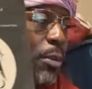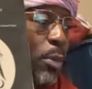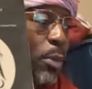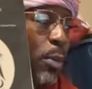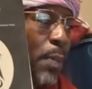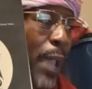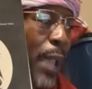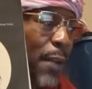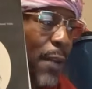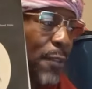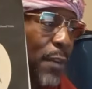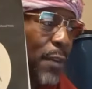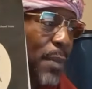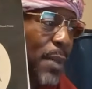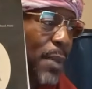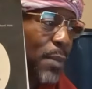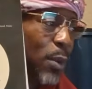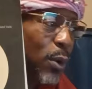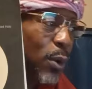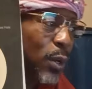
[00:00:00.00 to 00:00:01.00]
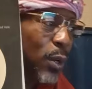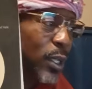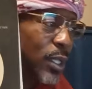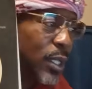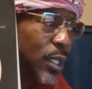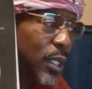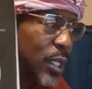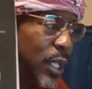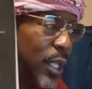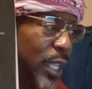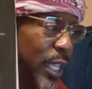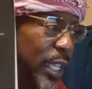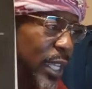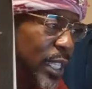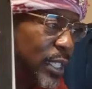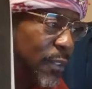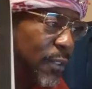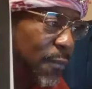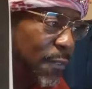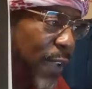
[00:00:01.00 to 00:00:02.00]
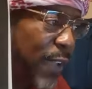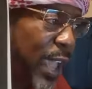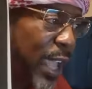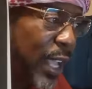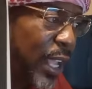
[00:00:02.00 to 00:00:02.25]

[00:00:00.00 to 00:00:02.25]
Baphomet Moors is in fact,